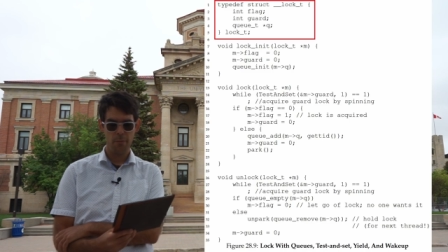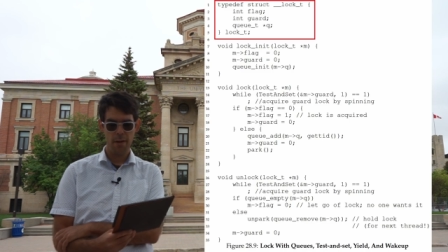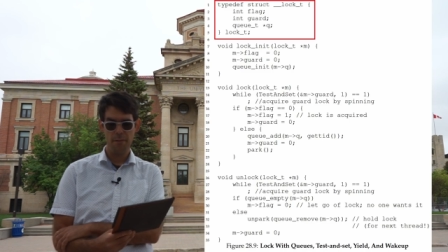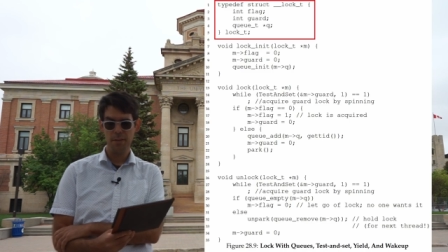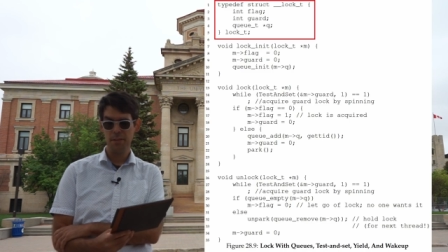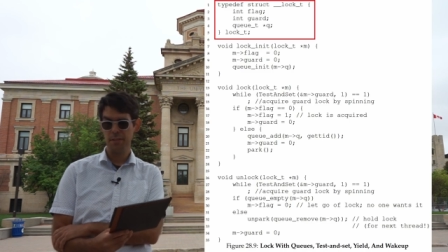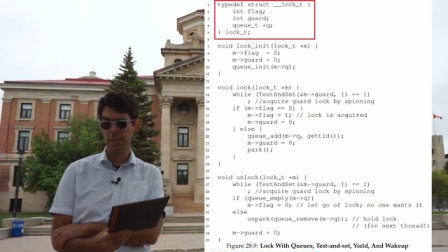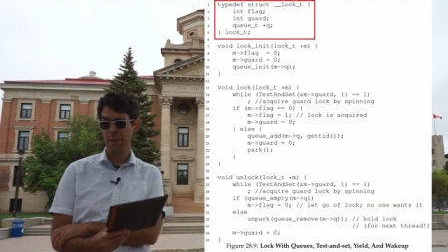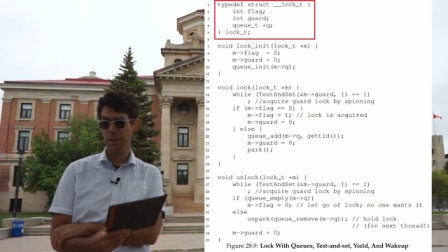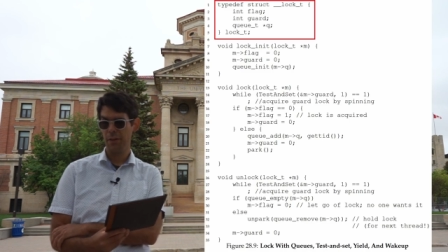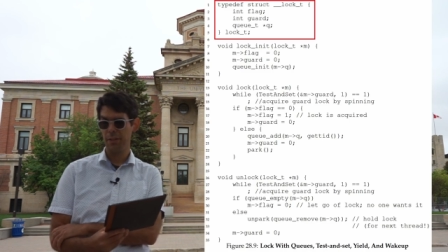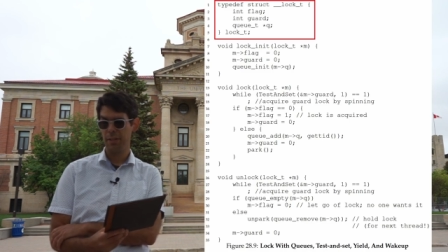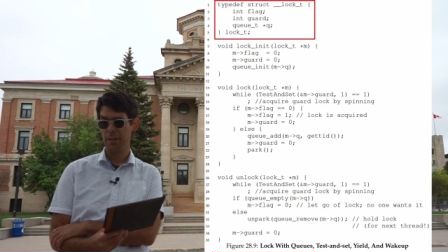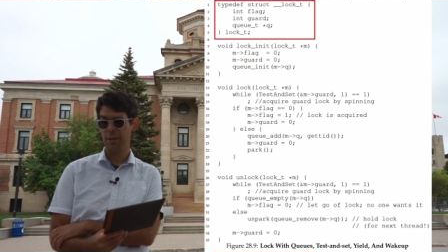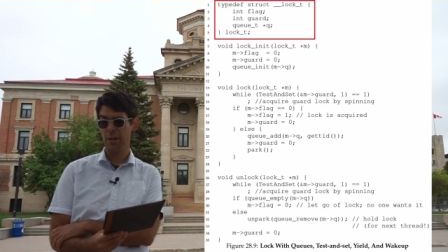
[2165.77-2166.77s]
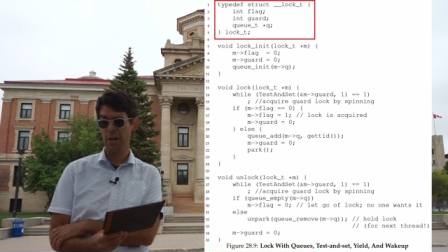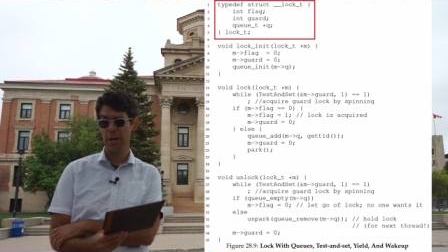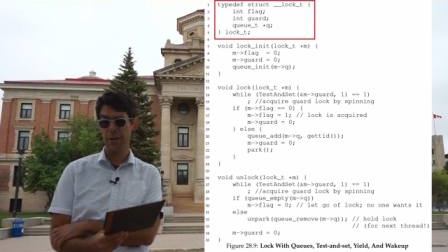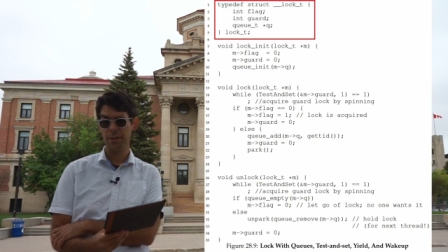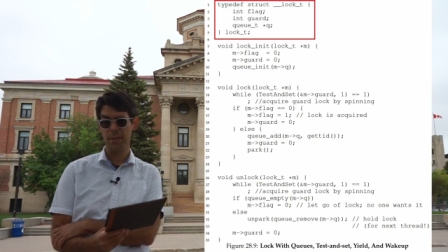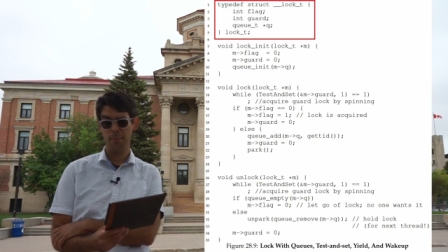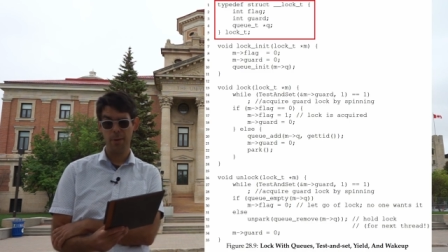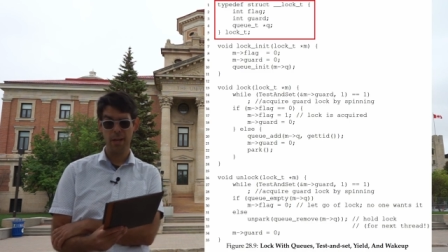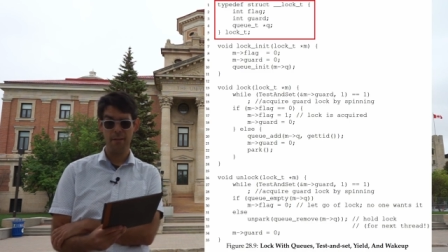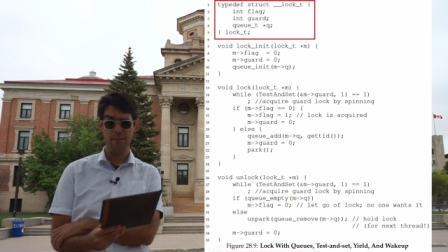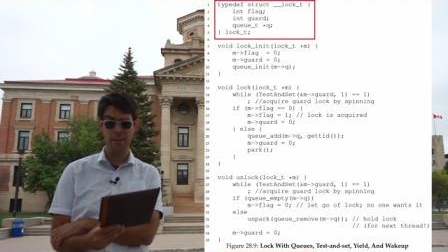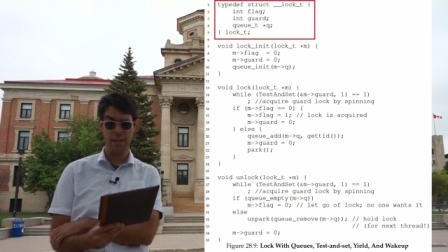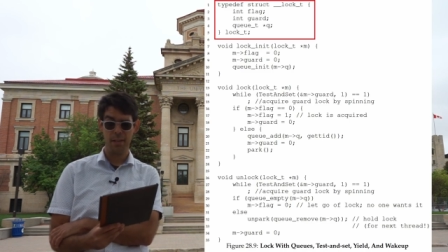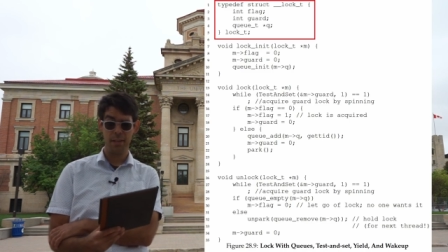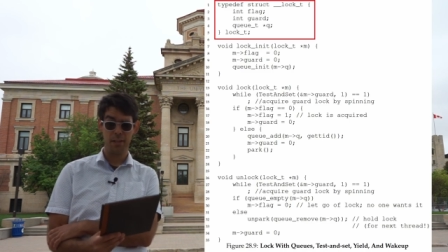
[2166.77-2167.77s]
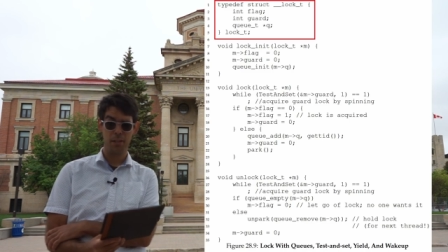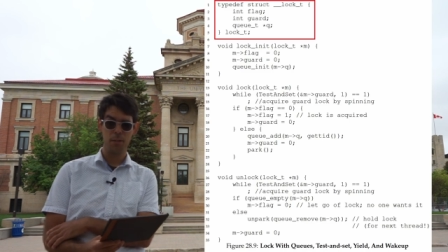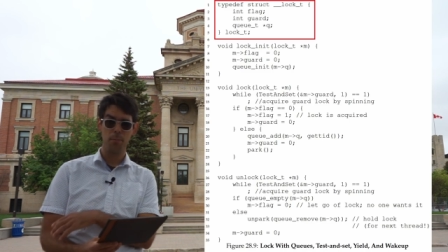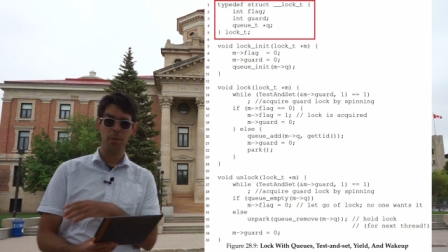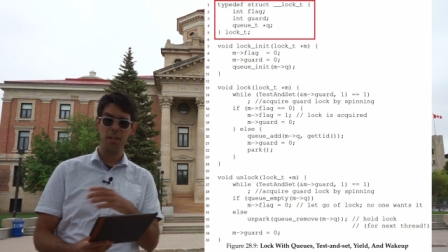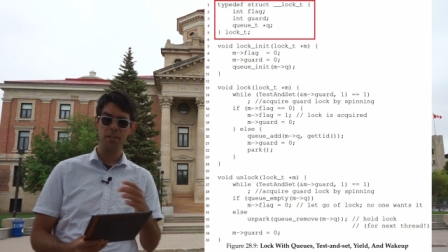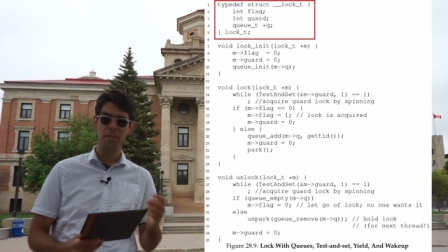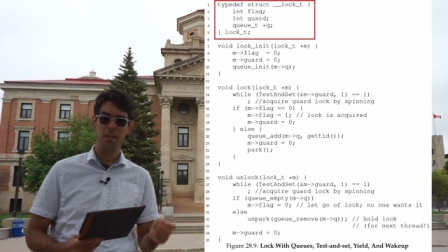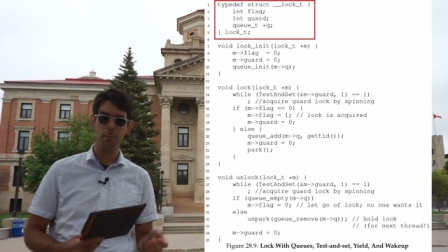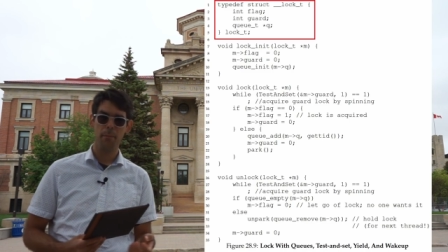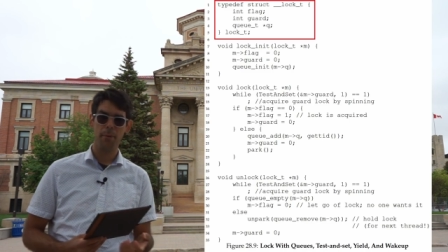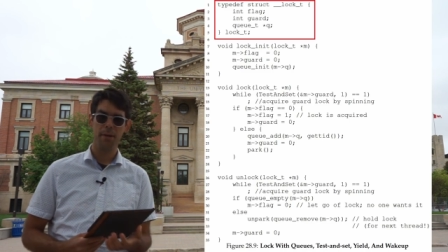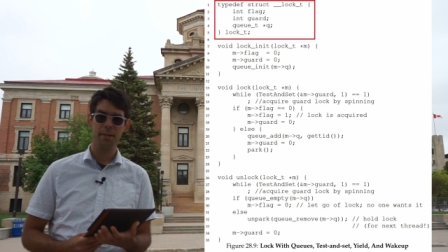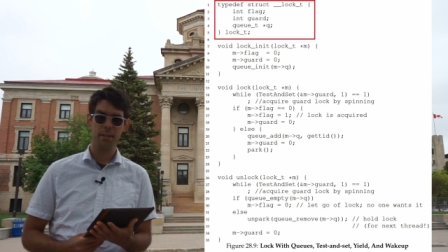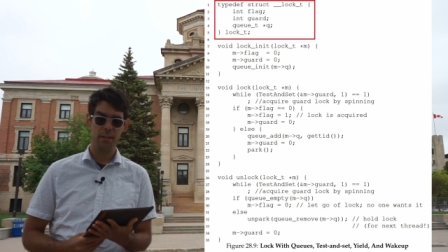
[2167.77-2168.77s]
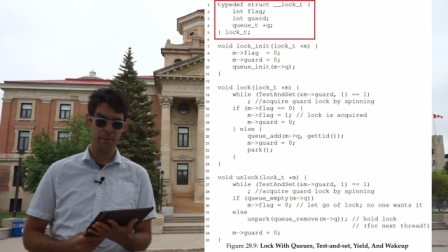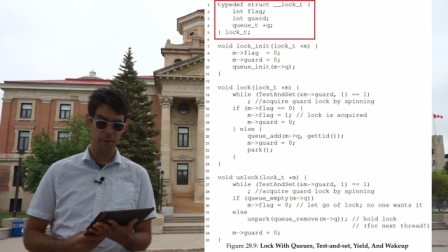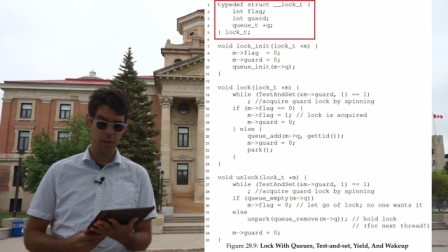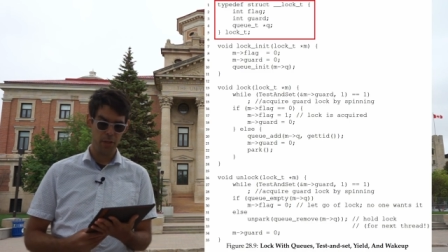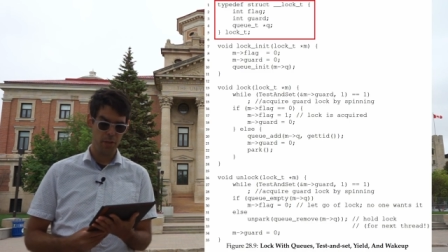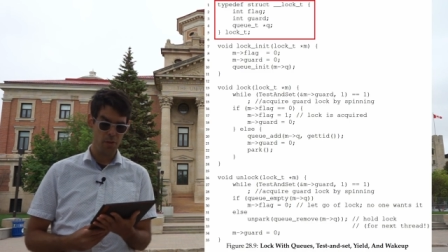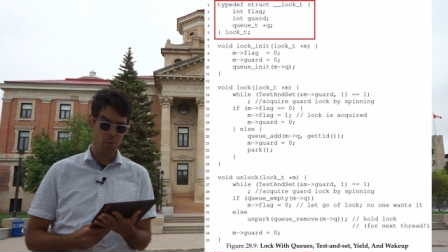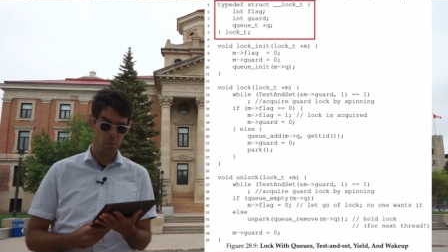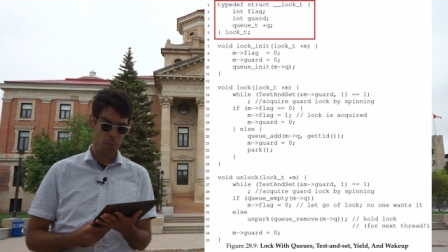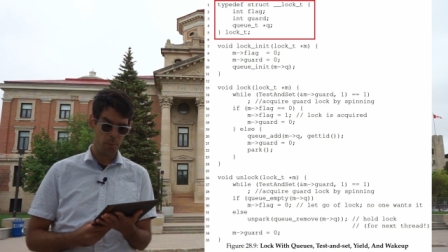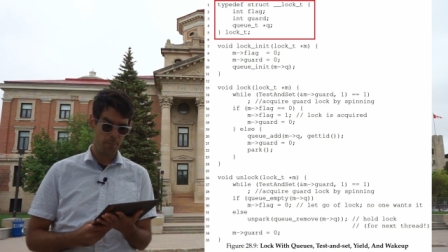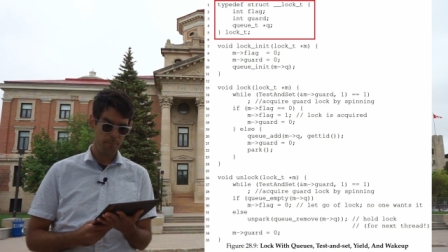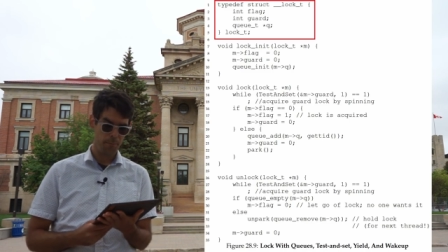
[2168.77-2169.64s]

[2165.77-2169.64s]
We have this thing called a guard, and we have an explicit model of a queue.